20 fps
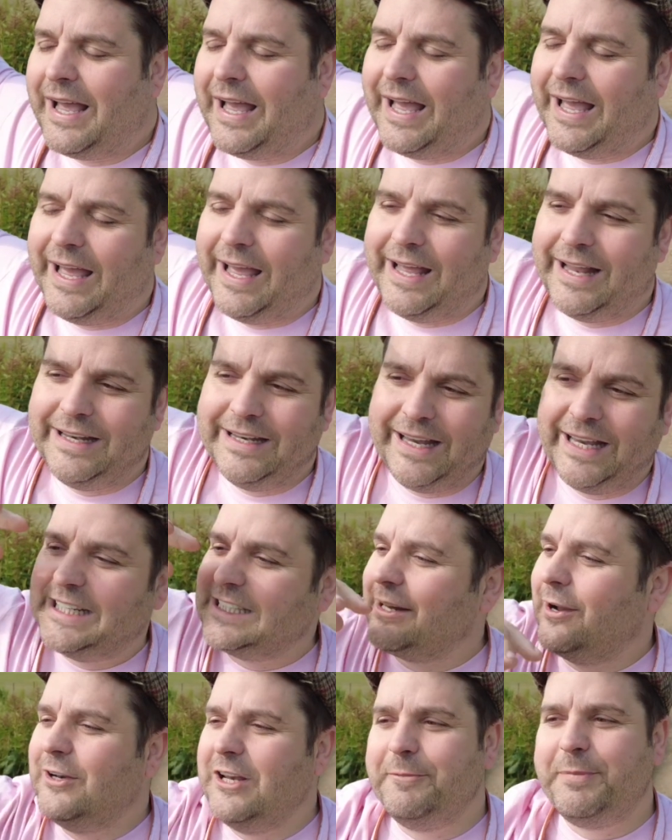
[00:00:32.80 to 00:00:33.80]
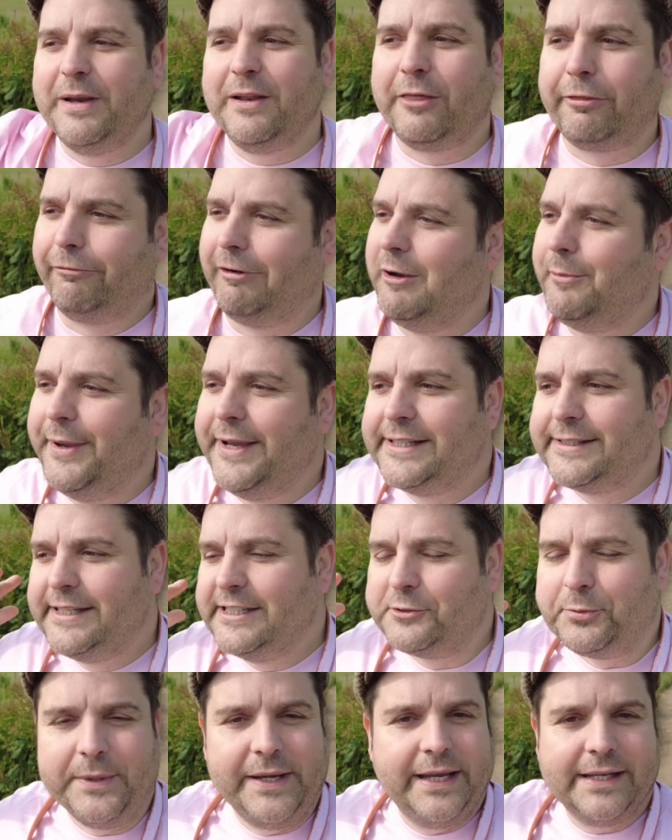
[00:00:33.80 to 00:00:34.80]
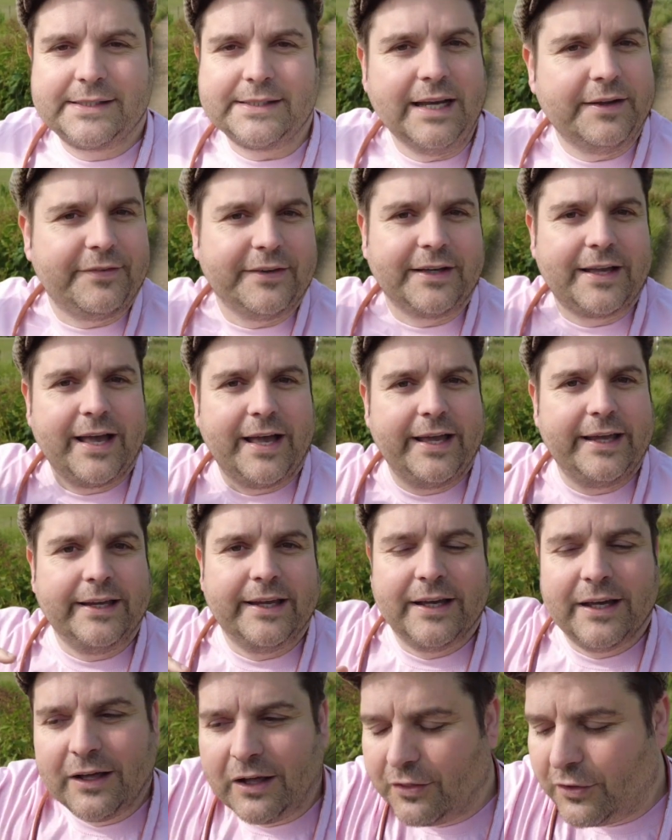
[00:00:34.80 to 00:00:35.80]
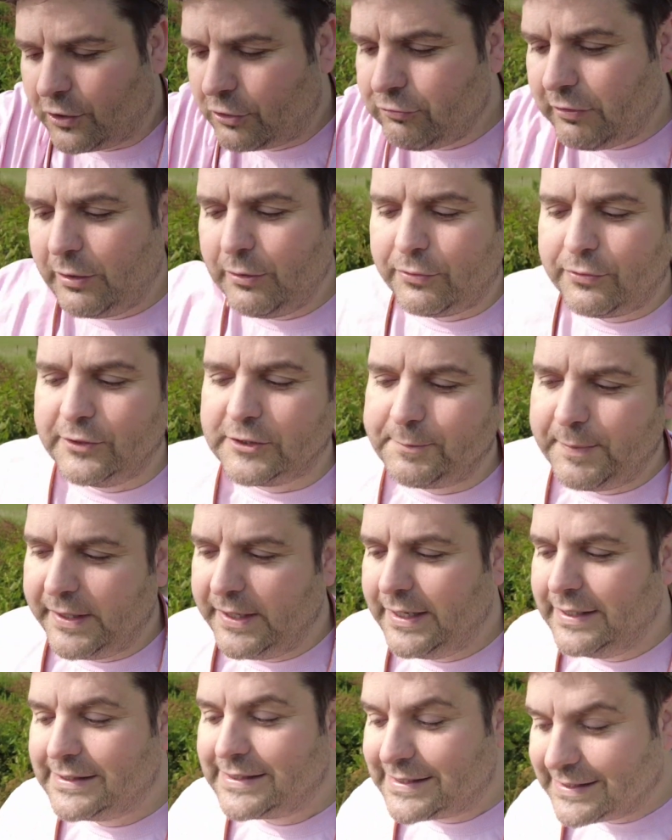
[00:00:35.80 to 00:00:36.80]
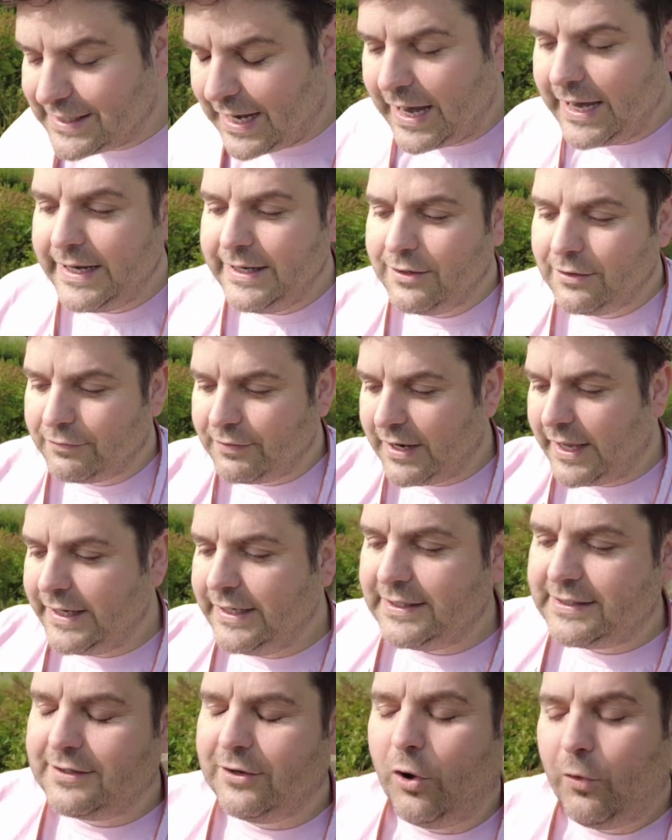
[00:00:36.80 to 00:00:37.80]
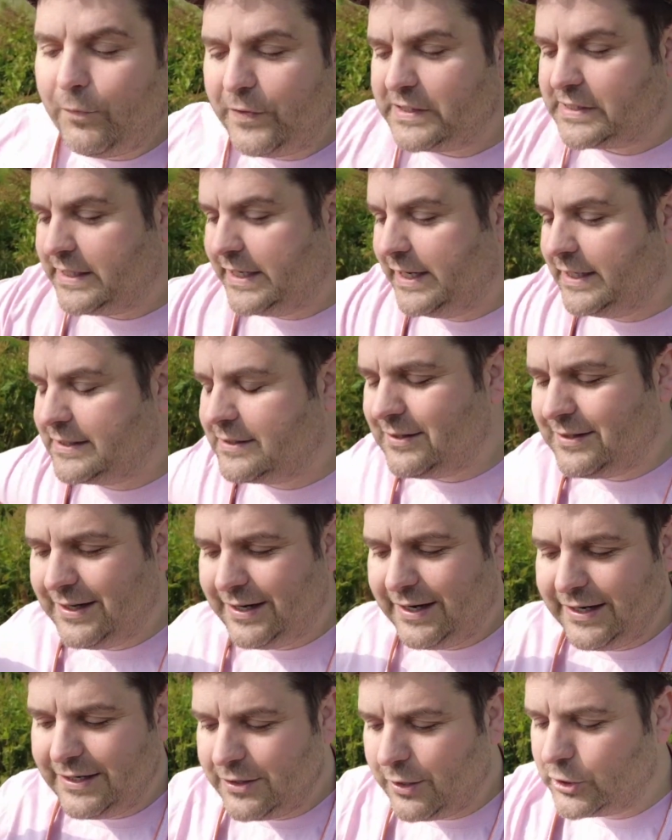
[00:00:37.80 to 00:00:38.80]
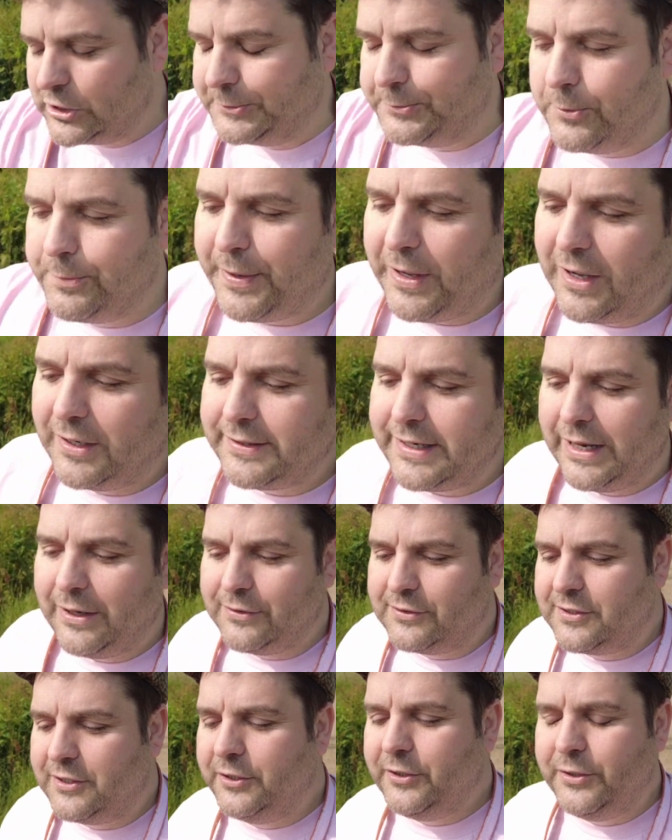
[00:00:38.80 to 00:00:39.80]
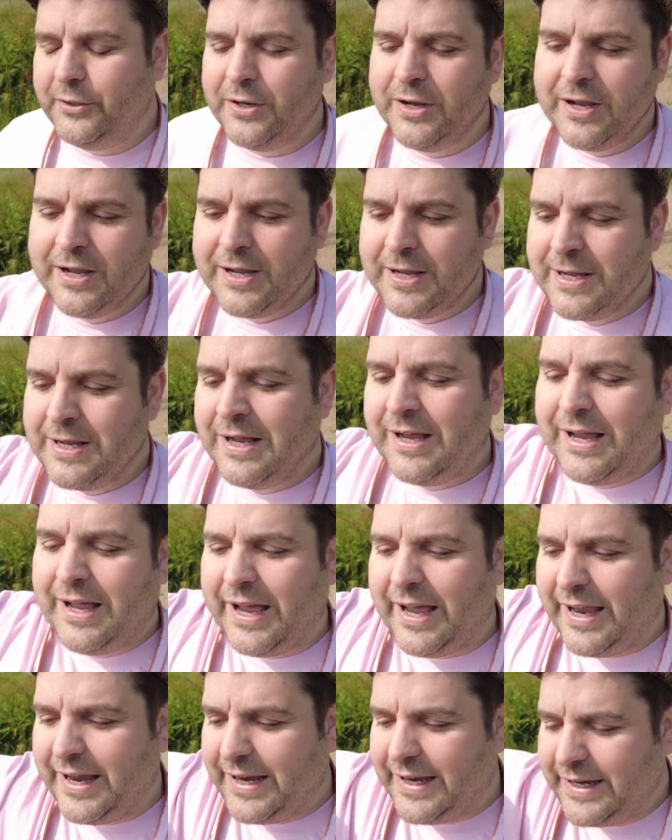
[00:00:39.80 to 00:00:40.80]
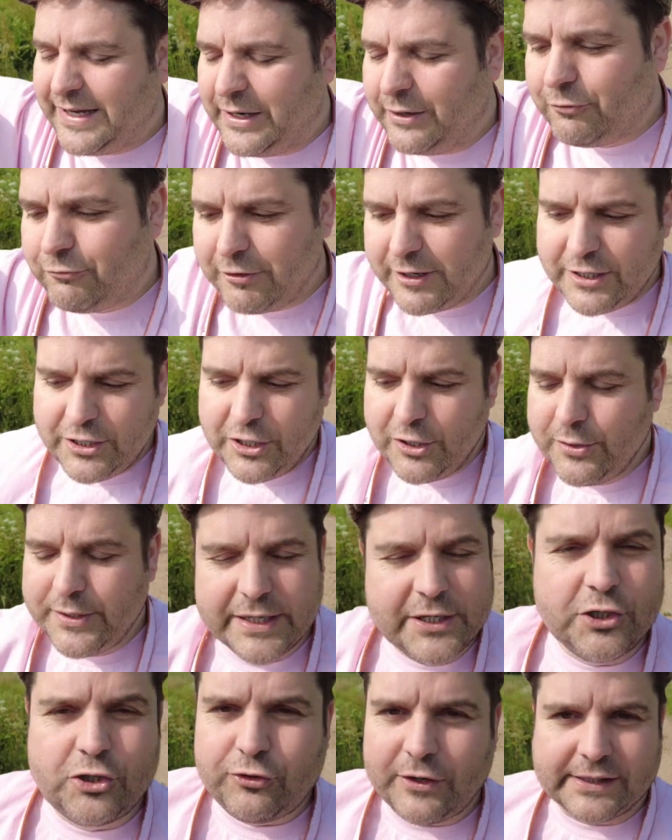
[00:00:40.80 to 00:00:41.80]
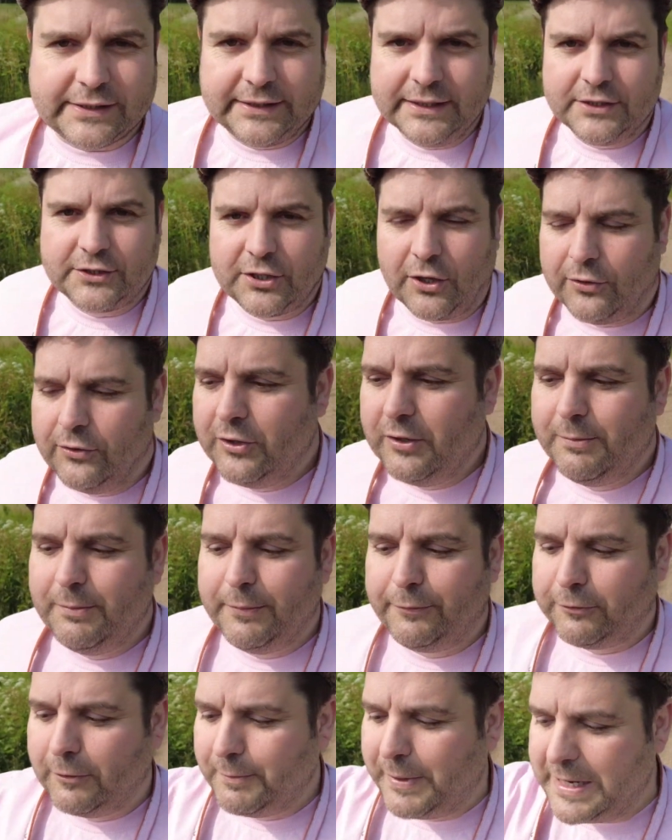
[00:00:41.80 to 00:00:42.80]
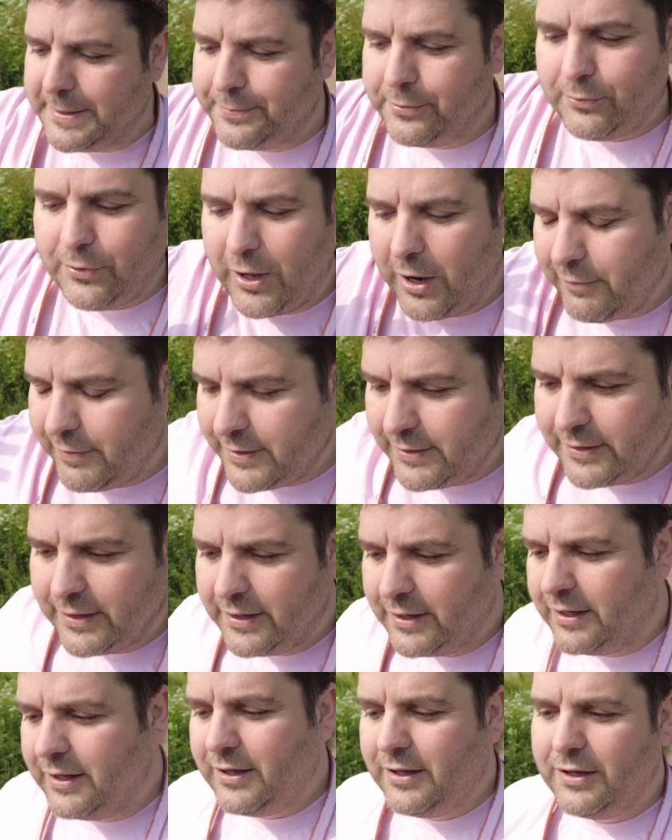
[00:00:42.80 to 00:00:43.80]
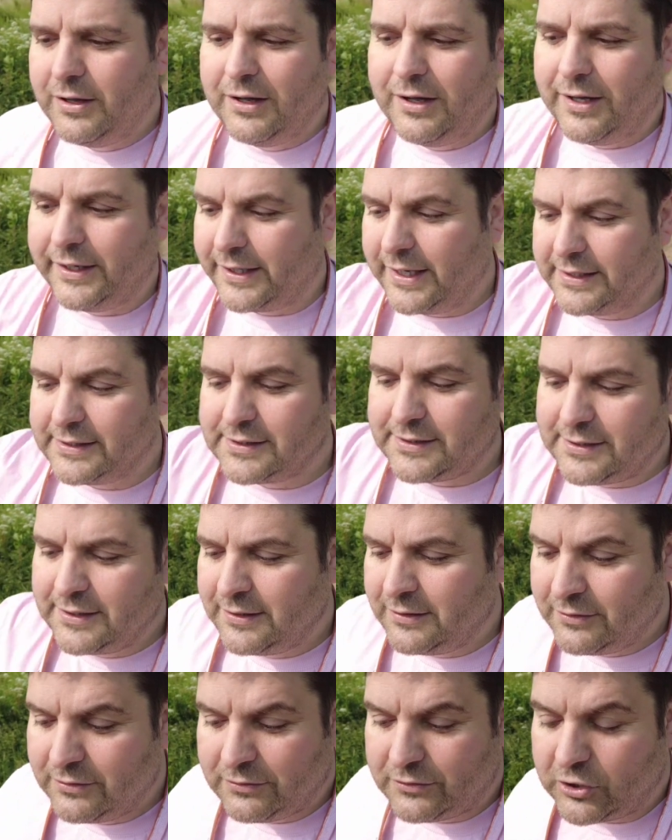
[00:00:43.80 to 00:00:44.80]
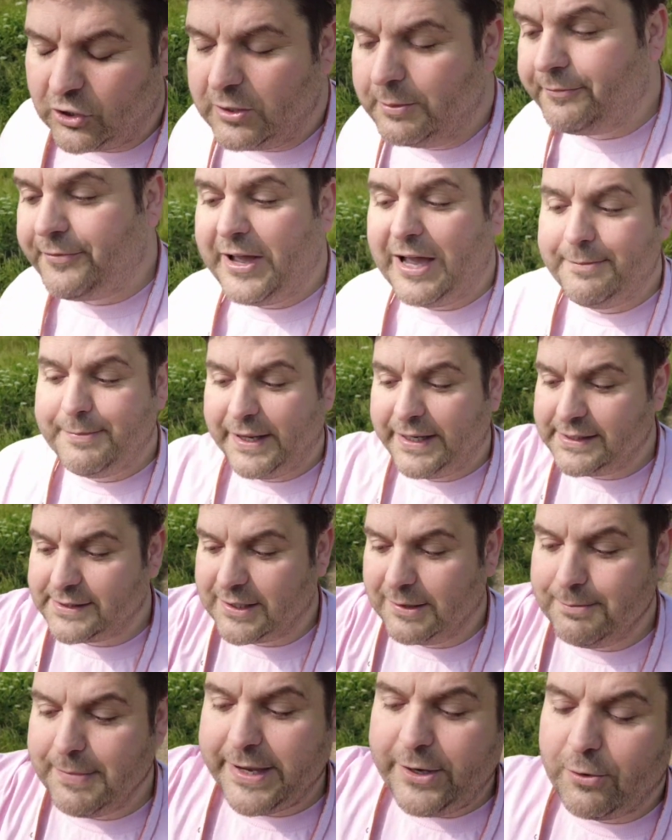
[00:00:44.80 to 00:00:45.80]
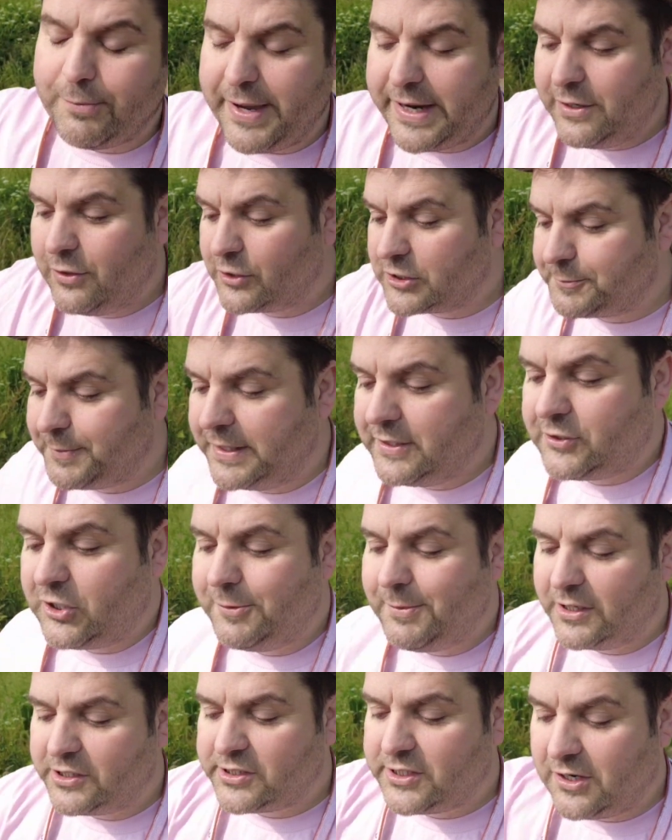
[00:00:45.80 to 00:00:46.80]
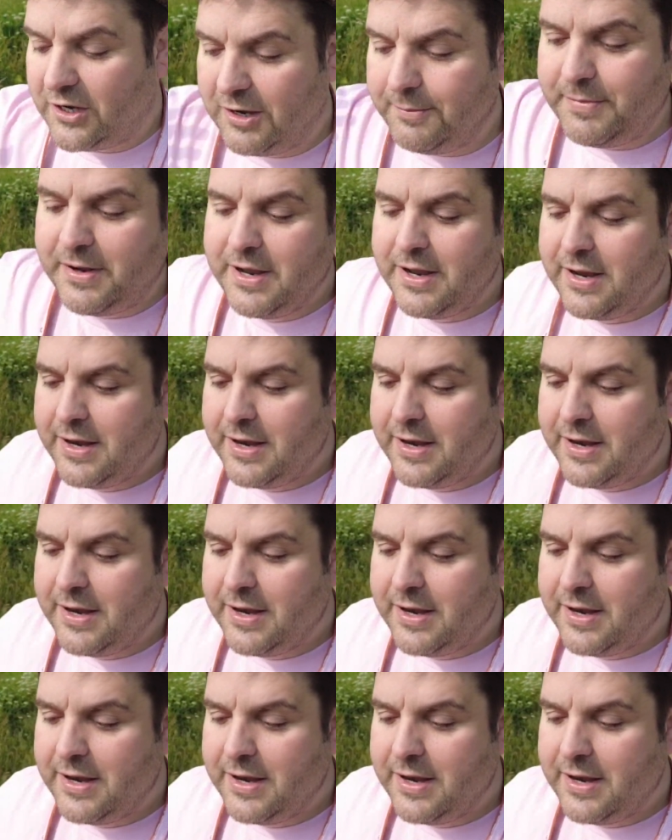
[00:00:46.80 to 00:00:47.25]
and it's only been three weeks since we hit 7k the growth has been insane of late obviously it's in no small part down to a renewed interest in Tottenham from people that are in the I guess Tottenham fan base that may or may not spend too much time